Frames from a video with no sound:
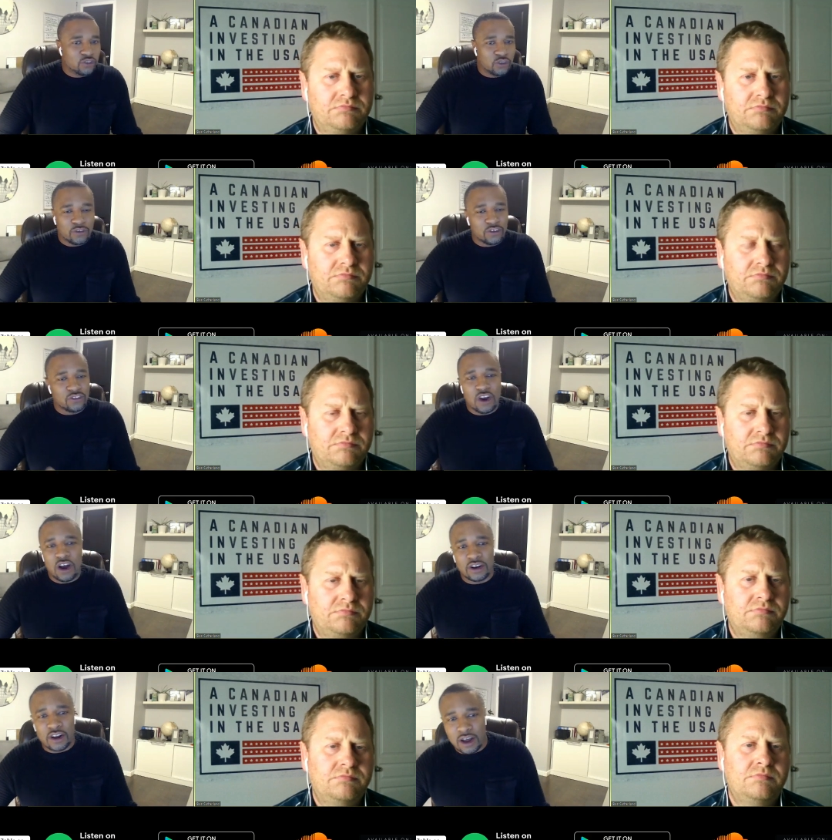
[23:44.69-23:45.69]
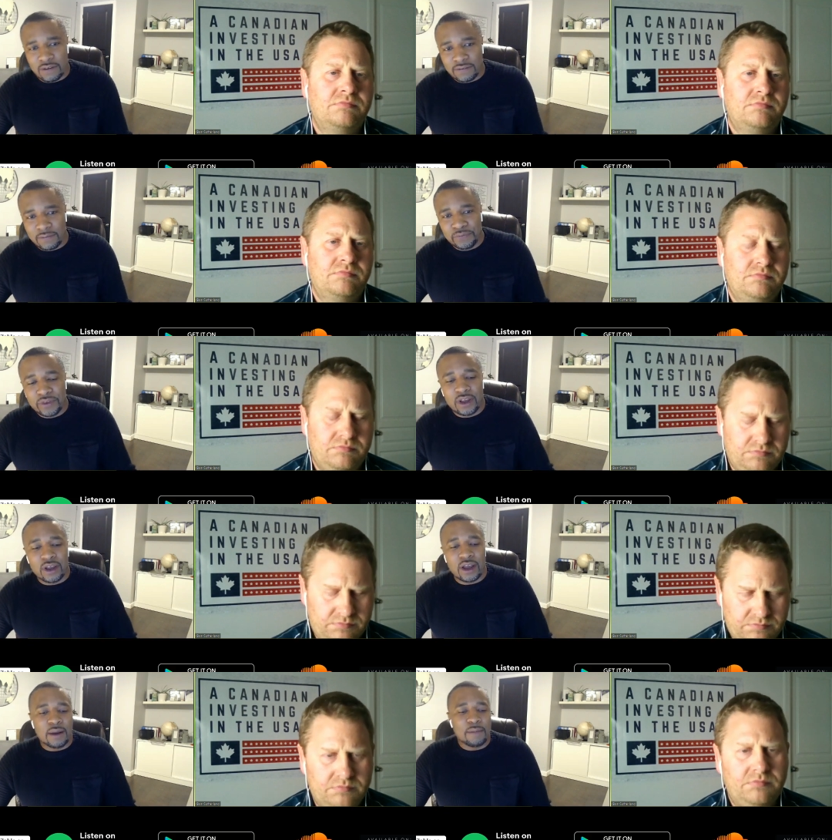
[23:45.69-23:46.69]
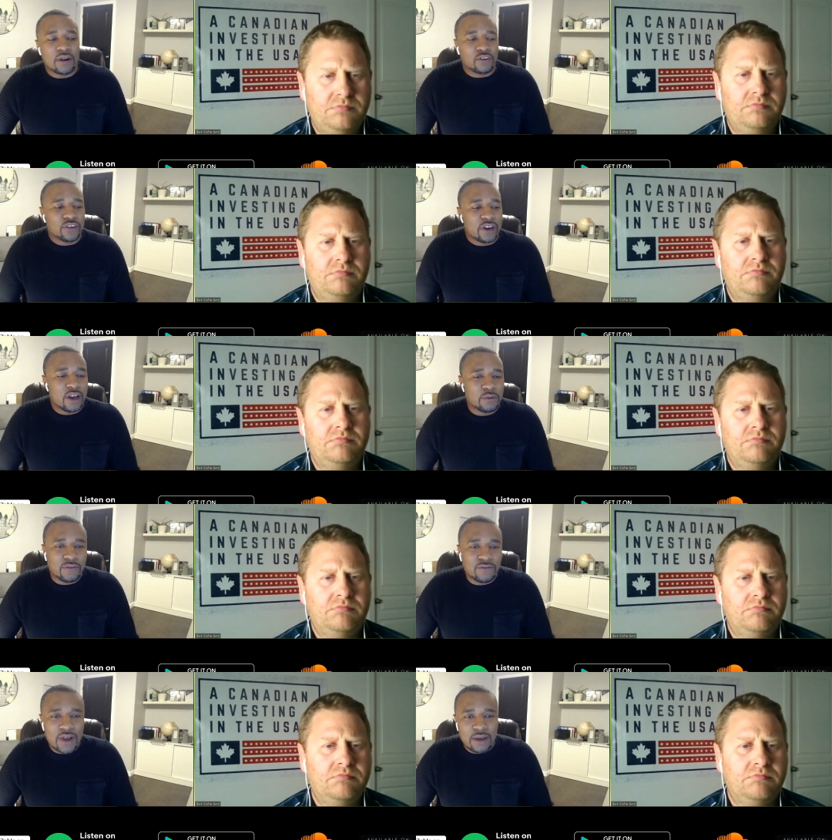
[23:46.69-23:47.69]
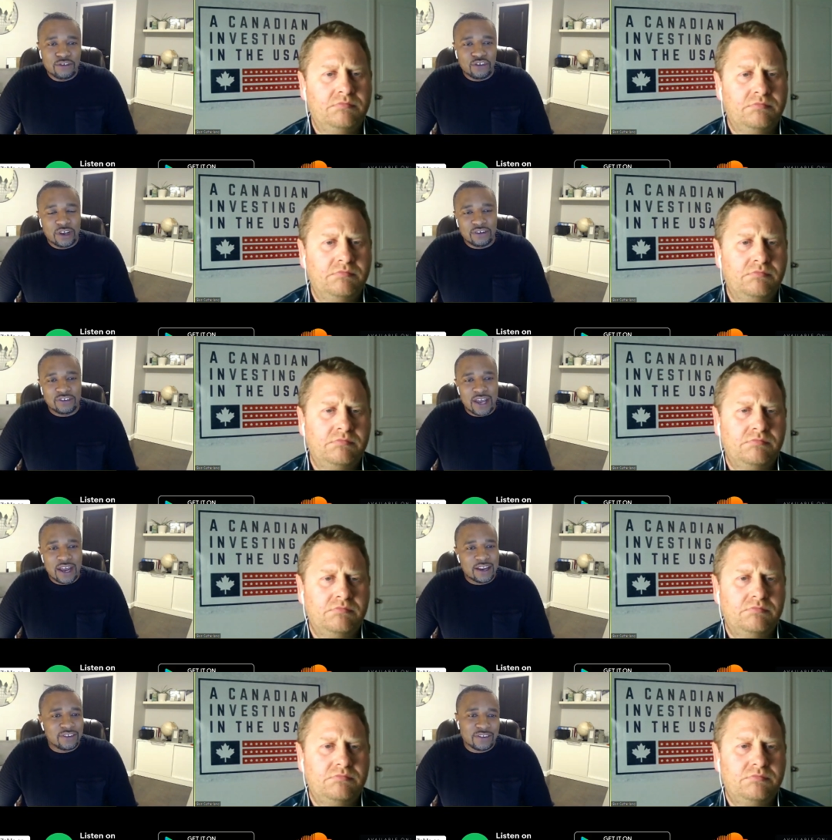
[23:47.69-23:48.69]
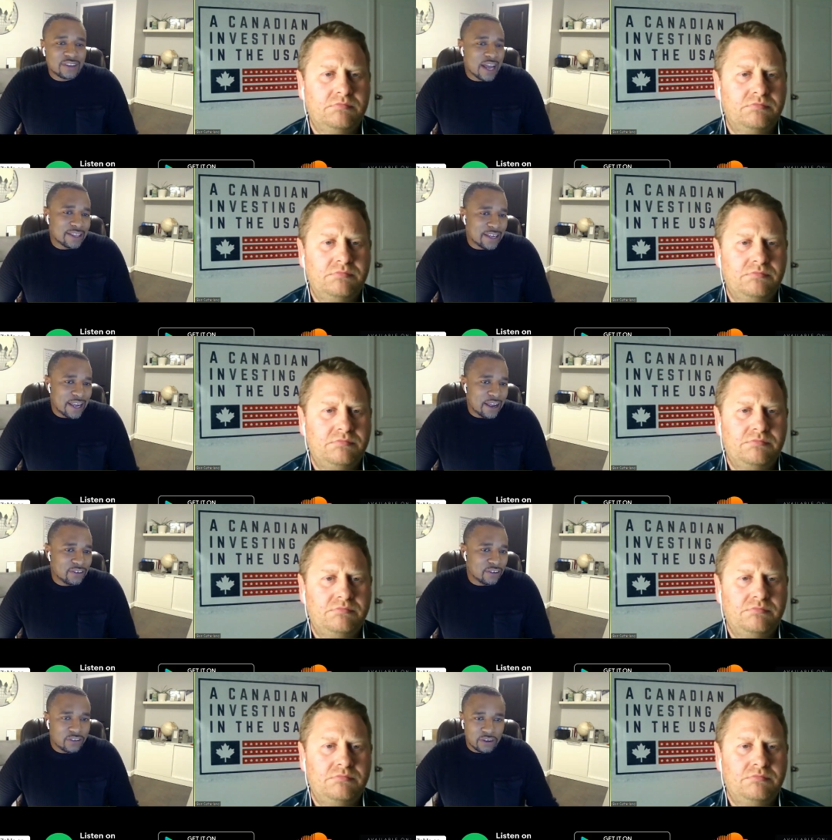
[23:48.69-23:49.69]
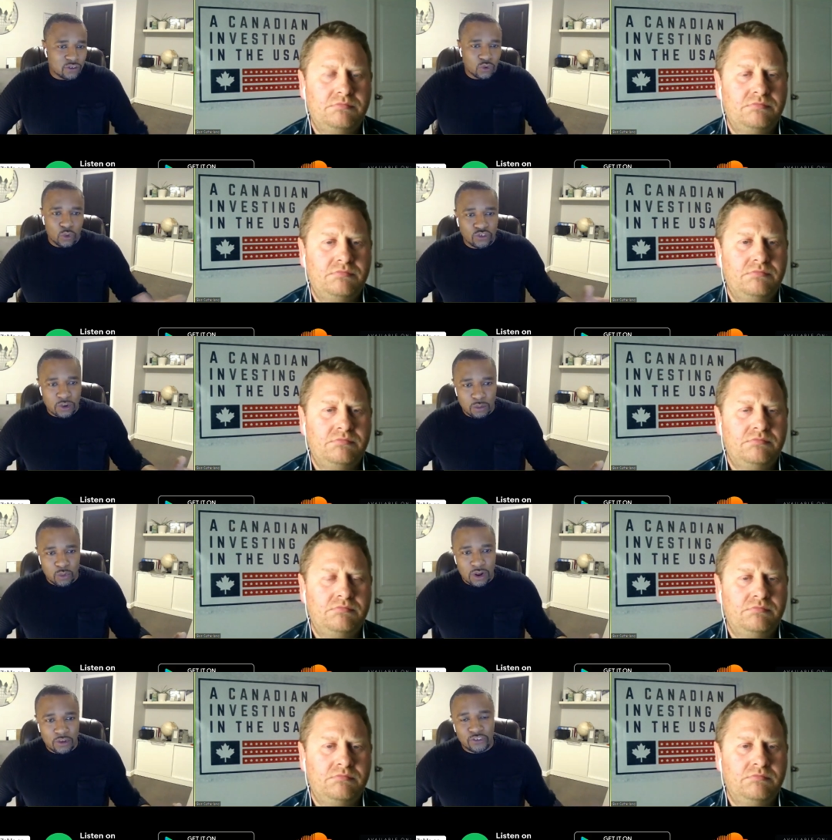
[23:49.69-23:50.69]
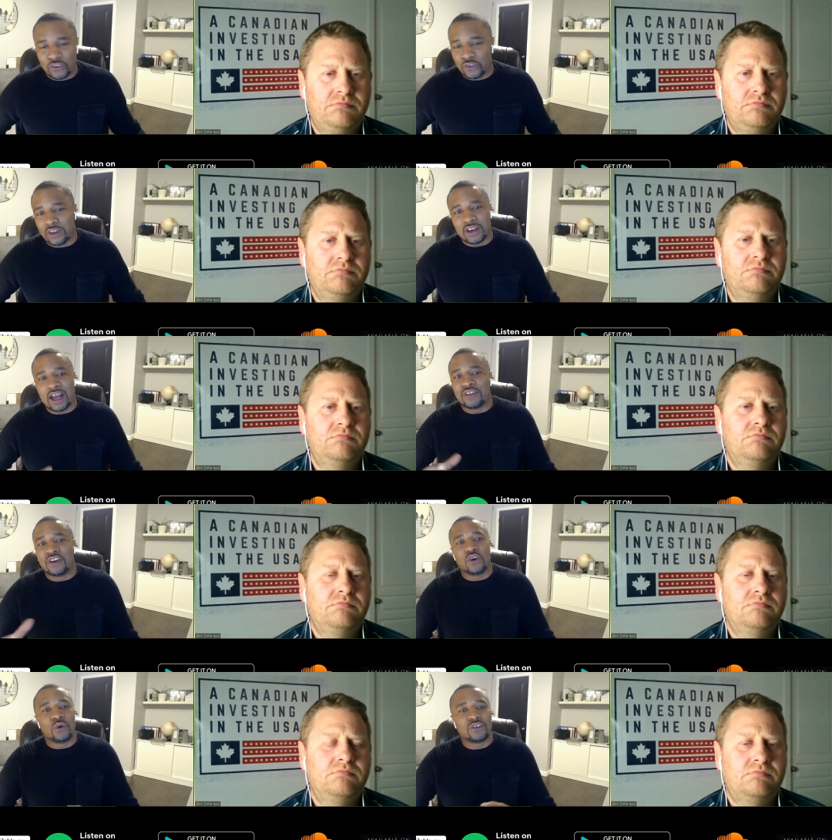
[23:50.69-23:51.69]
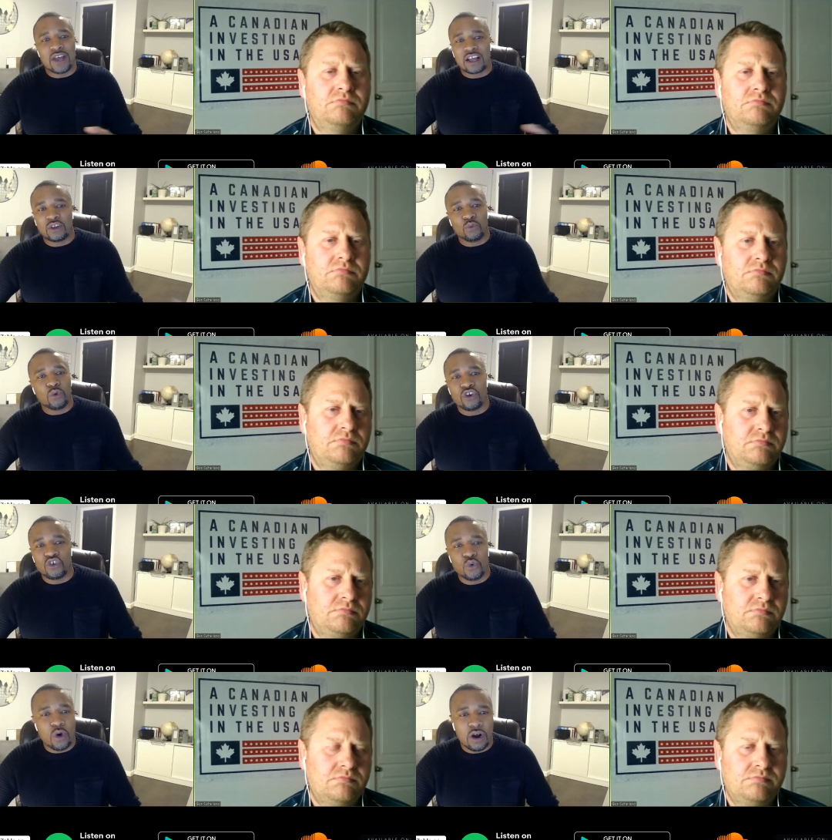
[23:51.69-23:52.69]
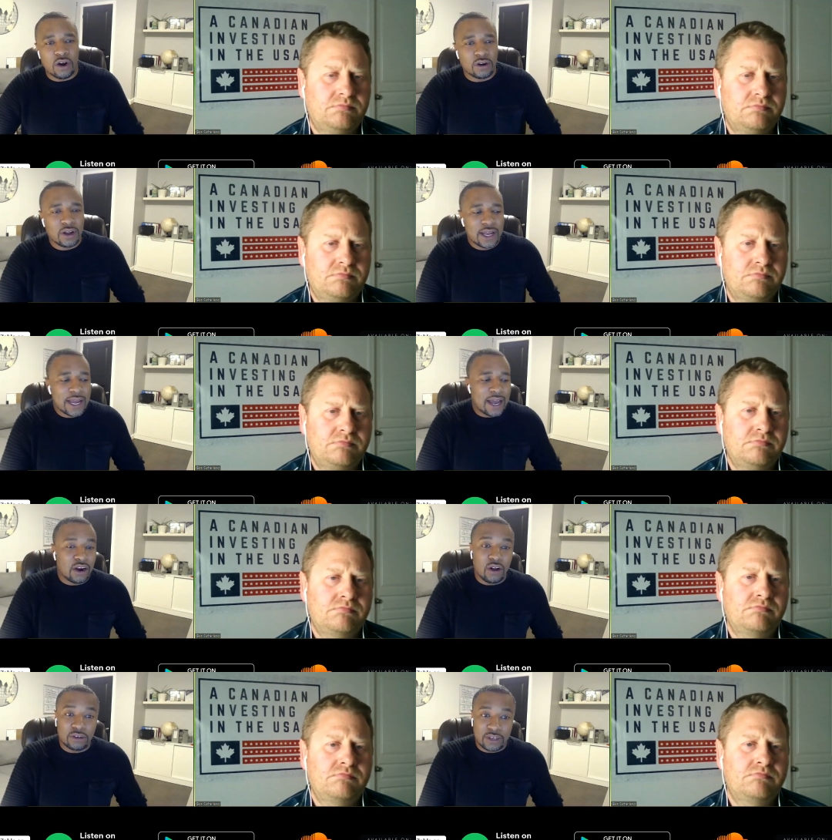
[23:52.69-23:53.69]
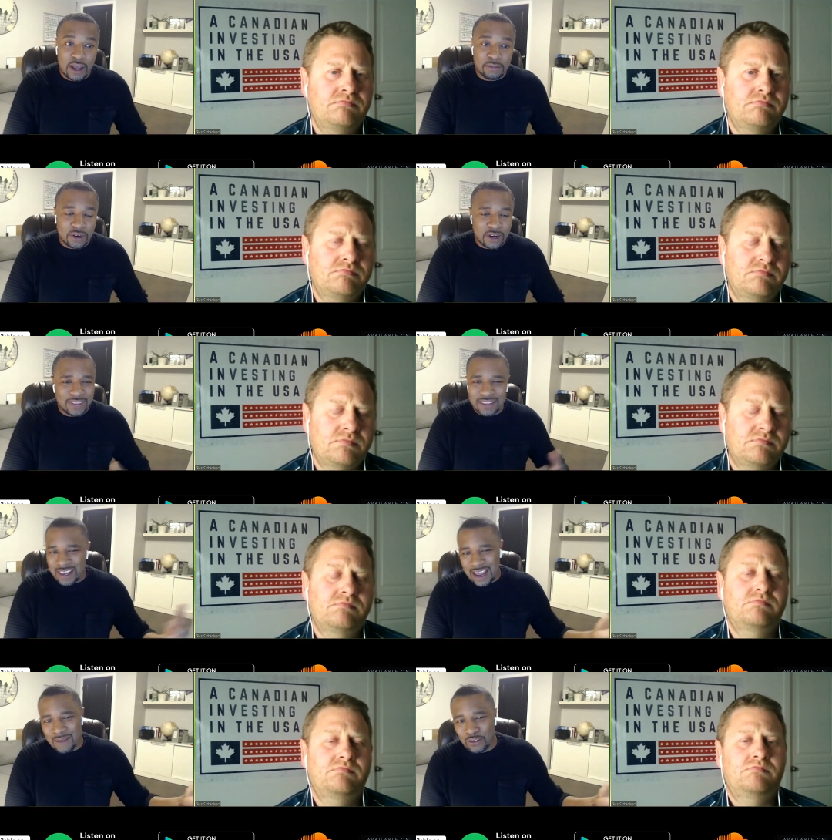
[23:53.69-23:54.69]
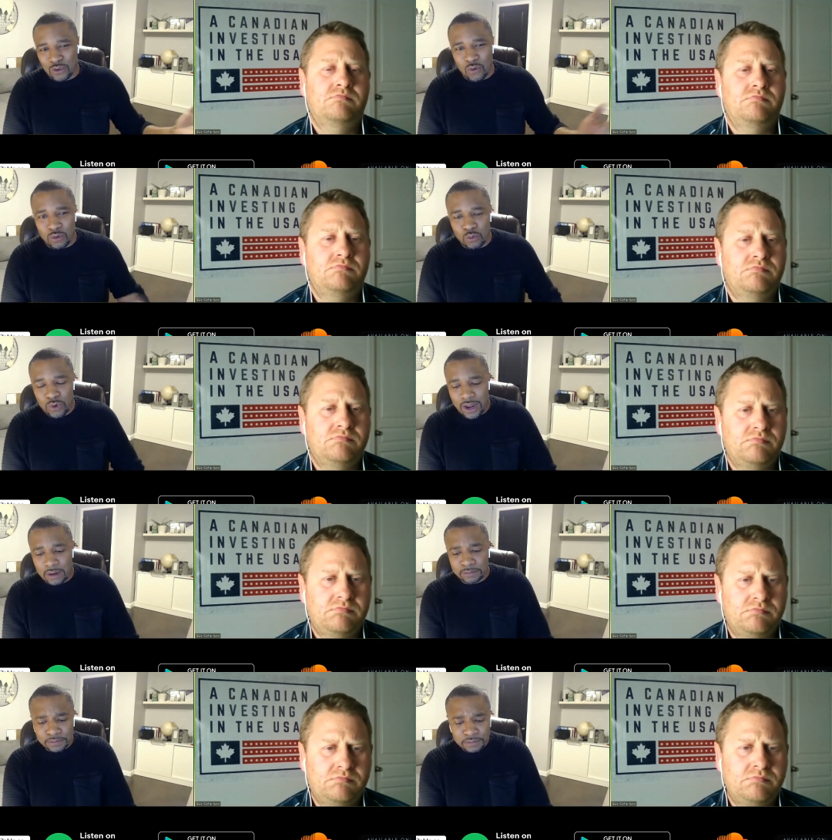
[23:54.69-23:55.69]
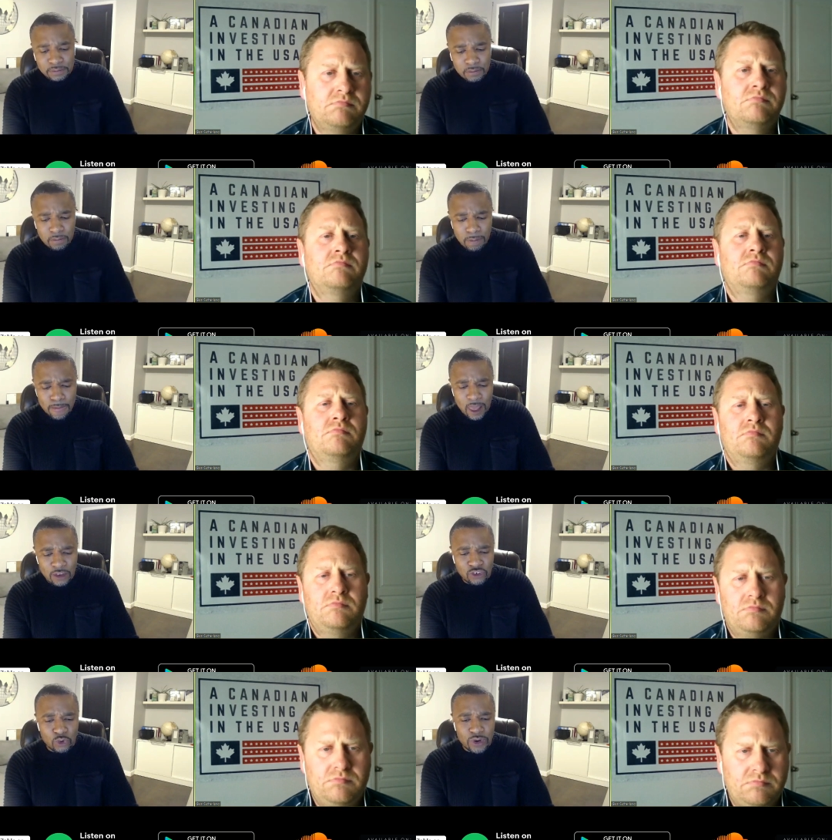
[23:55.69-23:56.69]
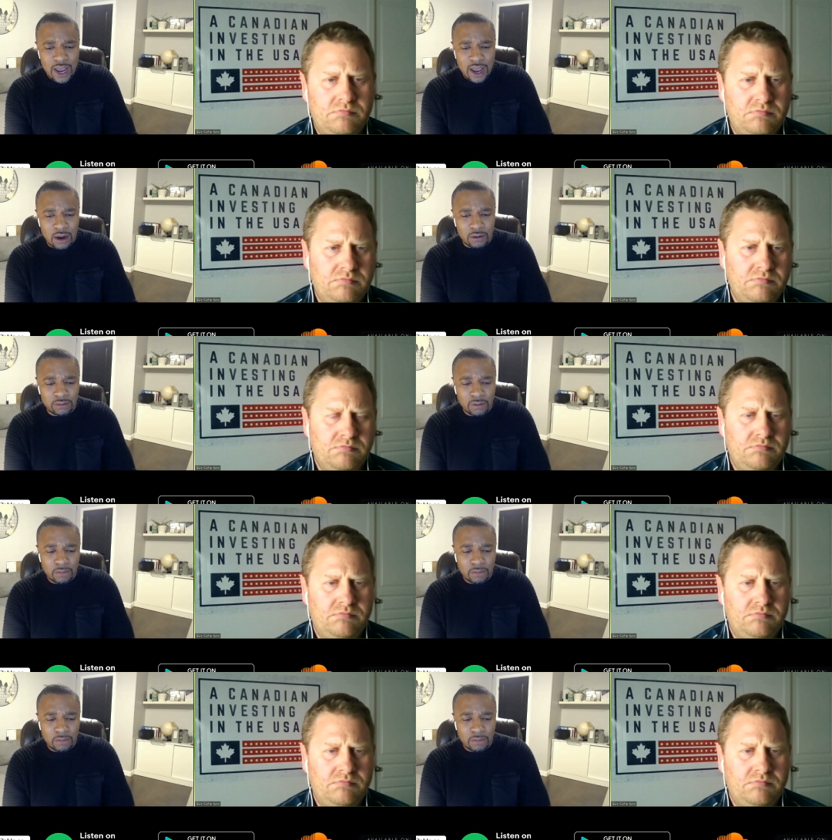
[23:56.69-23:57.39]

Speaker 1: services on and off. Uh, my understanding now with the five G is that it's not the case. It's, it's stored somewhere else. So then now they know exactly where you are at all times. And I think they have this over in New Hampshire. And so now,